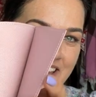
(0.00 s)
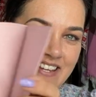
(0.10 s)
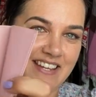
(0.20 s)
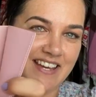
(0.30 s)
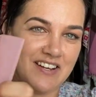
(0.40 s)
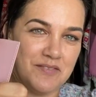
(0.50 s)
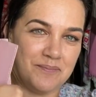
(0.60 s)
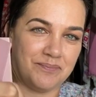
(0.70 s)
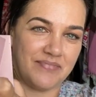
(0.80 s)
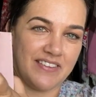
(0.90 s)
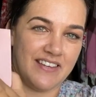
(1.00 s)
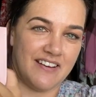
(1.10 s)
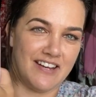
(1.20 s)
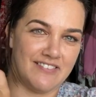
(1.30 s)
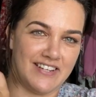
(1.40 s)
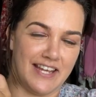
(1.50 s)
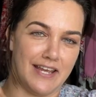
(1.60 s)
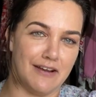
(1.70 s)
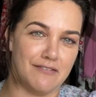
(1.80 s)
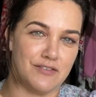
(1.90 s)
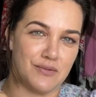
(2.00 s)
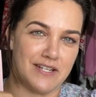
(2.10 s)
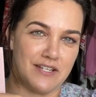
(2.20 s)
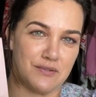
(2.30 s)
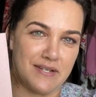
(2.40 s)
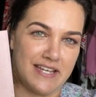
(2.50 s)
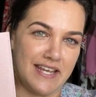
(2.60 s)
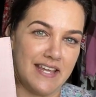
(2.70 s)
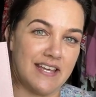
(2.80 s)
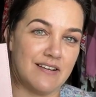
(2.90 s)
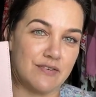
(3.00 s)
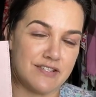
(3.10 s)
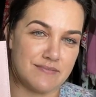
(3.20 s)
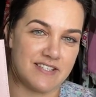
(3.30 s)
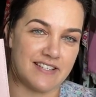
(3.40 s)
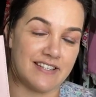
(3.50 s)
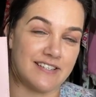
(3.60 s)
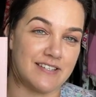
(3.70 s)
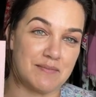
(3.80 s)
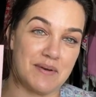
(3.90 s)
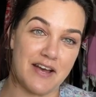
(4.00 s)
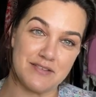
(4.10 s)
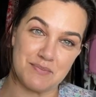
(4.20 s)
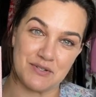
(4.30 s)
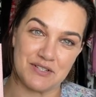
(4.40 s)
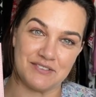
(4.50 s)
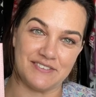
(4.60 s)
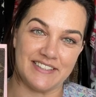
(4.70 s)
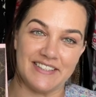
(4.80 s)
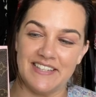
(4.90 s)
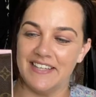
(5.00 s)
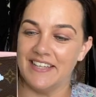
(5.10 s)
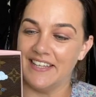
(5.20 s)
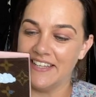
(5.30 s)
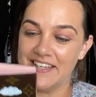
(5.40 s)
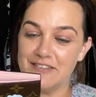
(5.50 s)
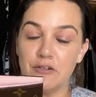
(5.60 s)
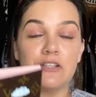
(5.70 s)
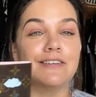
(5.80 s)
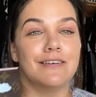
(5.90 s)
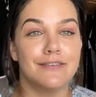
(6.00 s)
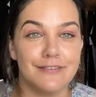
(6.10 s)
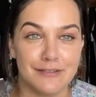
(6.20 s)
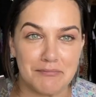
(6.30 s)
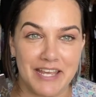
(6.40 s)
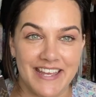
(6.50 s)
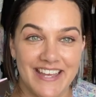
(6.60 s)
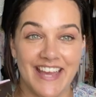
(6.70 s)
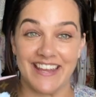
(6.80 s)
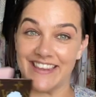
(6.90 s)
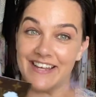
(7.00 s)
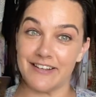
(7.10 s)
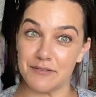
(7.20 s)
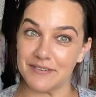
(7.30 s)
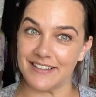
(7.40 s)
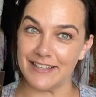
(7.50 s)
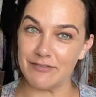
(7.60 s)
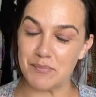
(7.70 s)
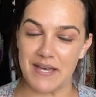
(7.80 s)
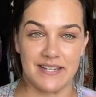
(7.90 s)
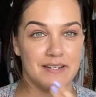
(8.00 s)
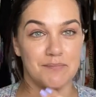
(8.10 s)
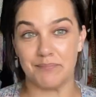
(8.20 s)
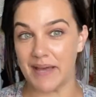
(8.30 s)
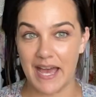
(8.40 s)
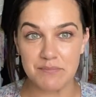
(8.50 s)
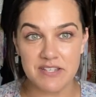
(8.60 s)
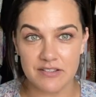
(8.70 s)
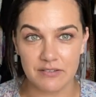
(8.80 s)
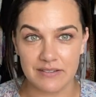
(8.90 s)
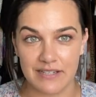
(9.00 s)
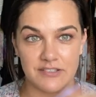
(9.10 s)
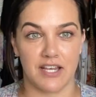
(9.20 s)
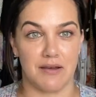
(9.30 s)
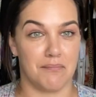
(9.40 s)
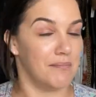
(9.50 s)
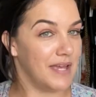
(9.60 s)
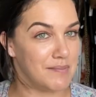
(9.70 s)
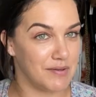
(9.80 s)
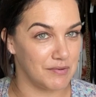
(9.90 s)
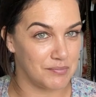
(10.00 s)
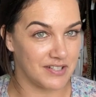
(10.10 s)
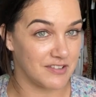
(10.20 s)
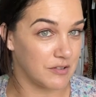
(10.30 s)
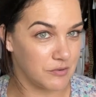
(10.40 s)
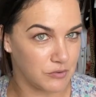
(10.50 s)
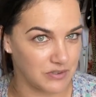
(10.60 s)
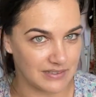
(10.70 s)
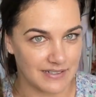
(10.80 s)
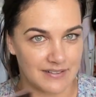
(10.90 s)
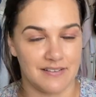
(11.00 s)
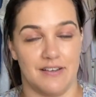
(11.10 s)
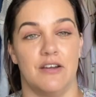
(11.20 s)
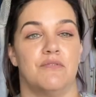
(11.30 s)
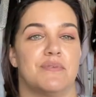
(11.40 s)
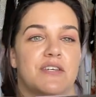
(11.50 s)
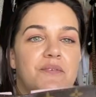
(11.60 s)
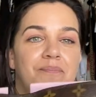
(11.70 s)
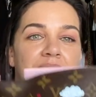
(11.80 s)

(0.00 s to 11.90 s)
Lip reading: Now, the irony of 2020 Christmas collection passport holder is not lost on me, and that is what I love about it. Perhaps it's a good luck charm. Maybe it will bring us all good luck. I hope so.